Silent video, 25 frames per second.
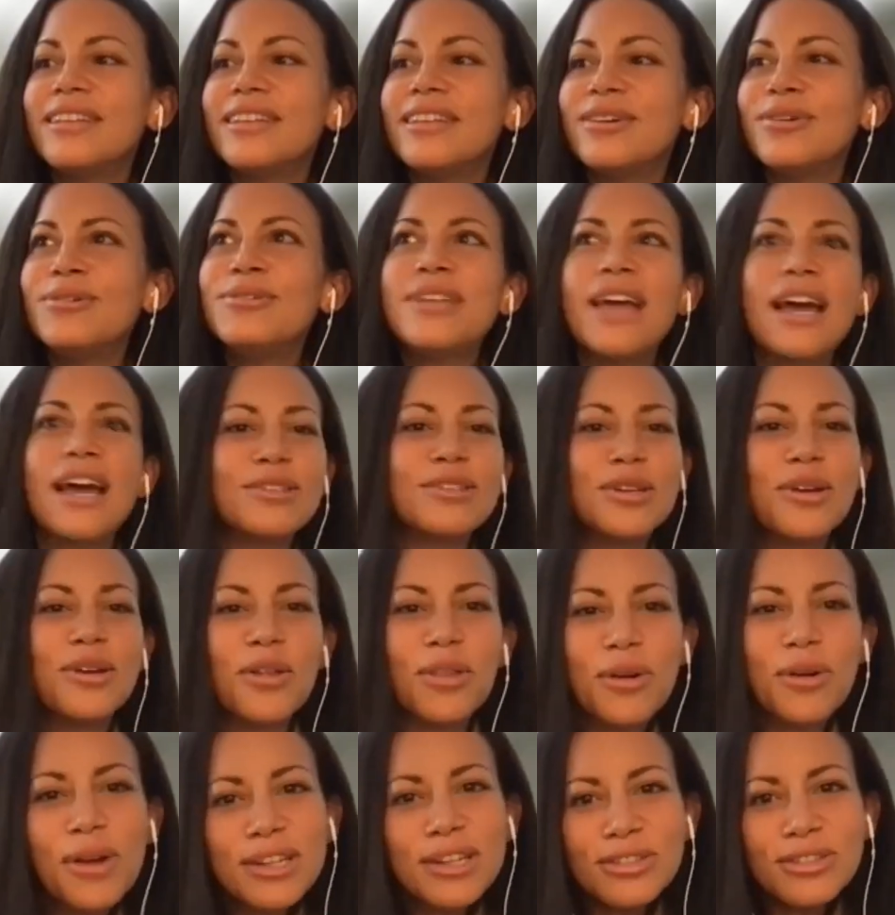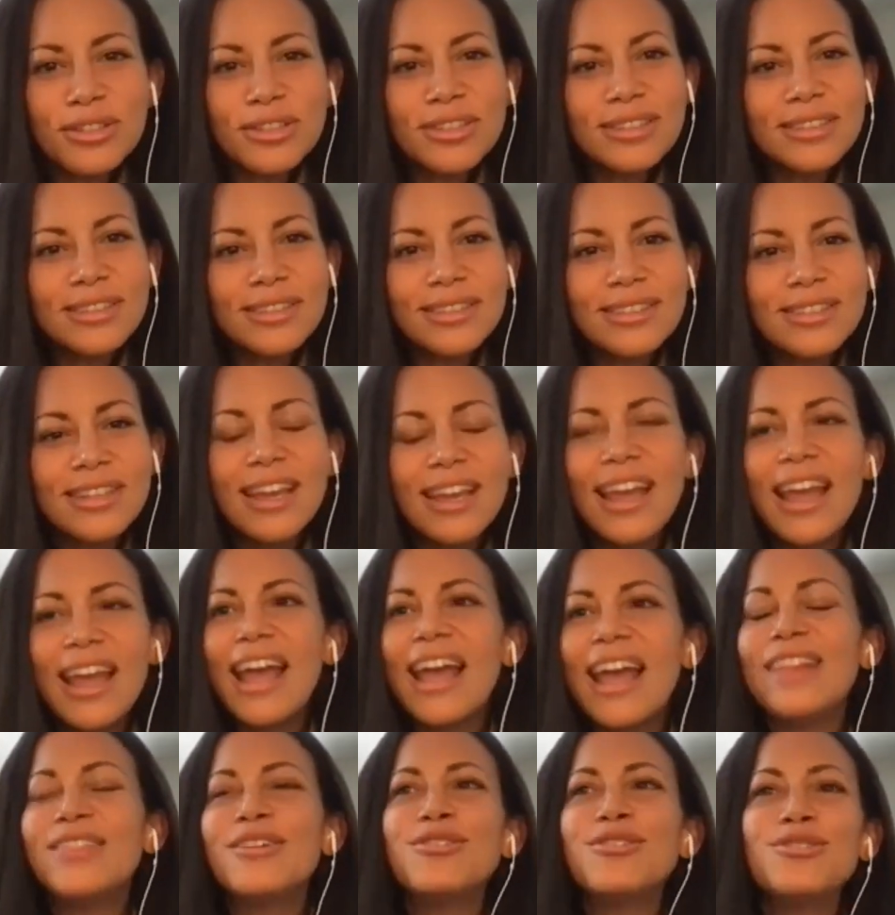Who's asking all the questions?
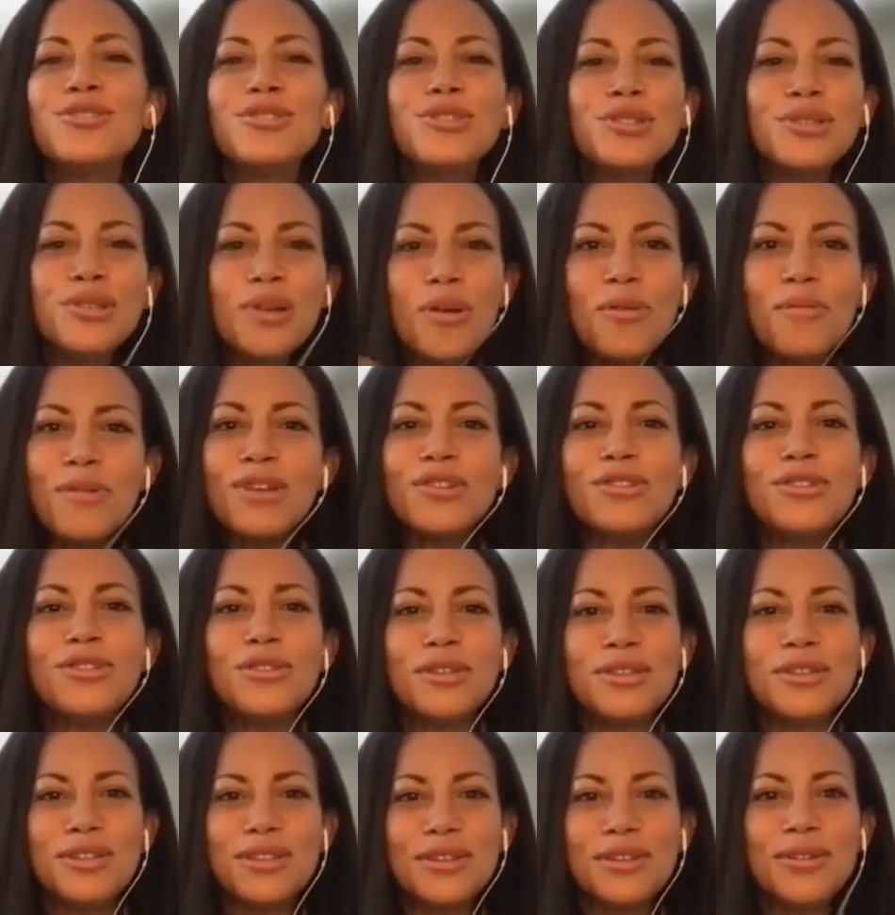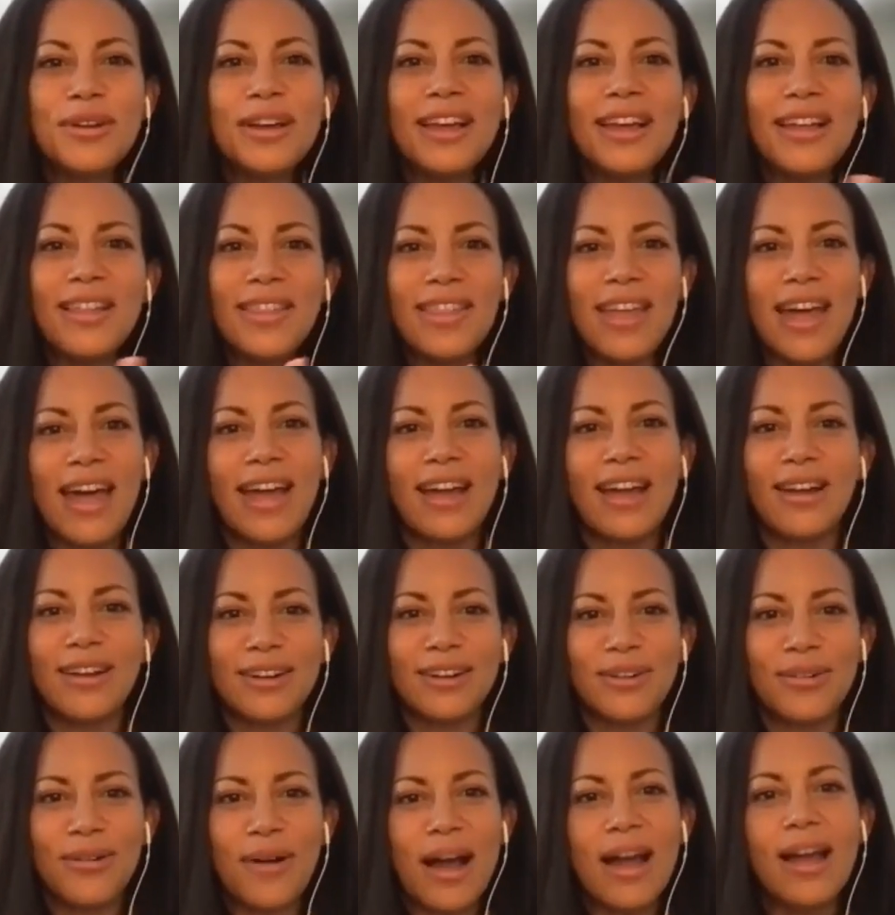There's just so much you can do in that
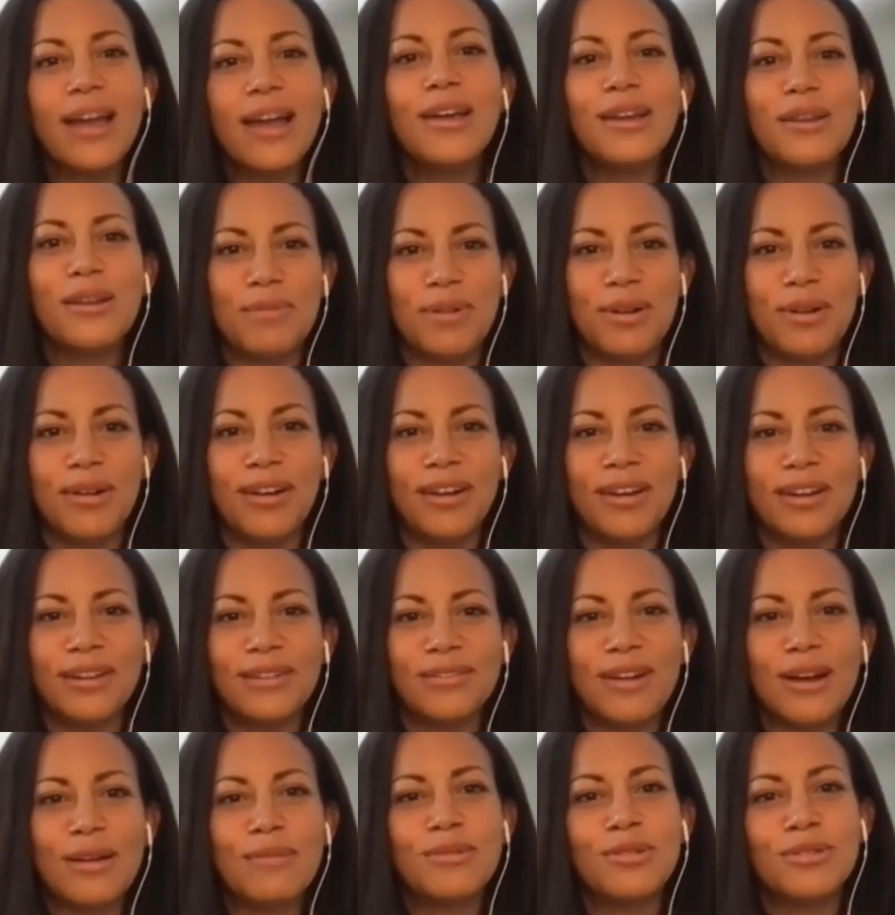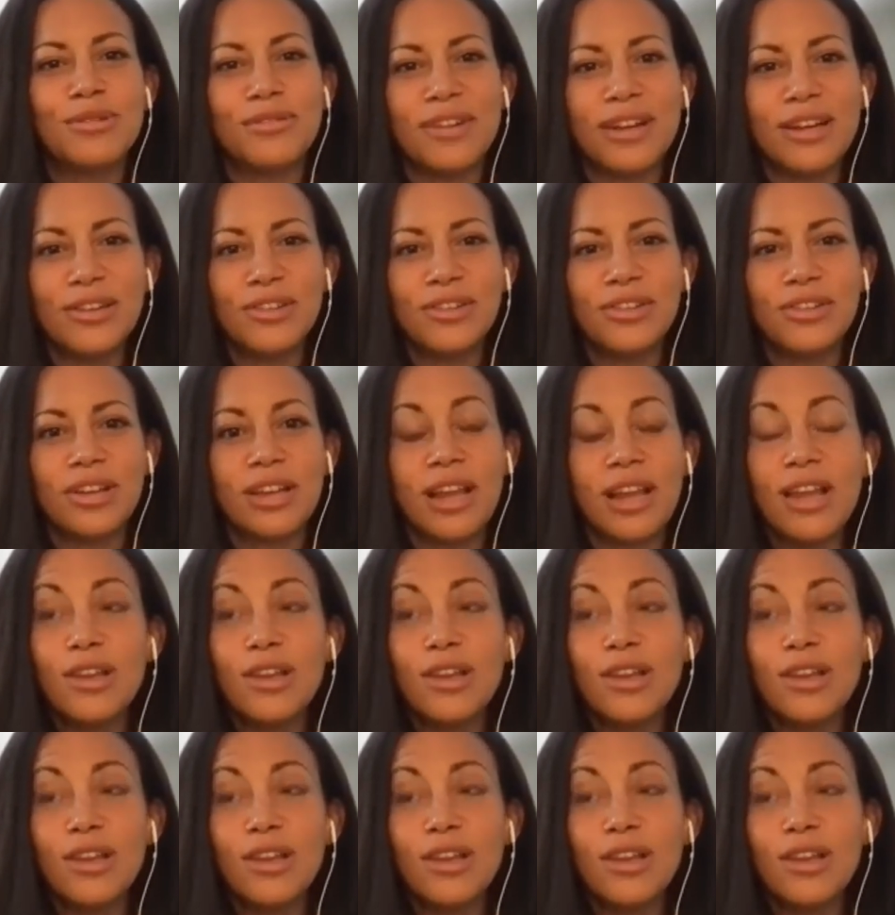quiet period of observation.